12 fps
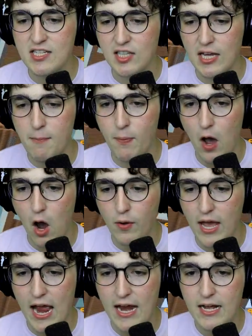to sleep?
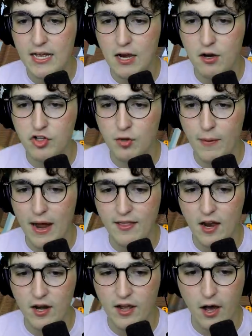Okay. Here's your bed. There you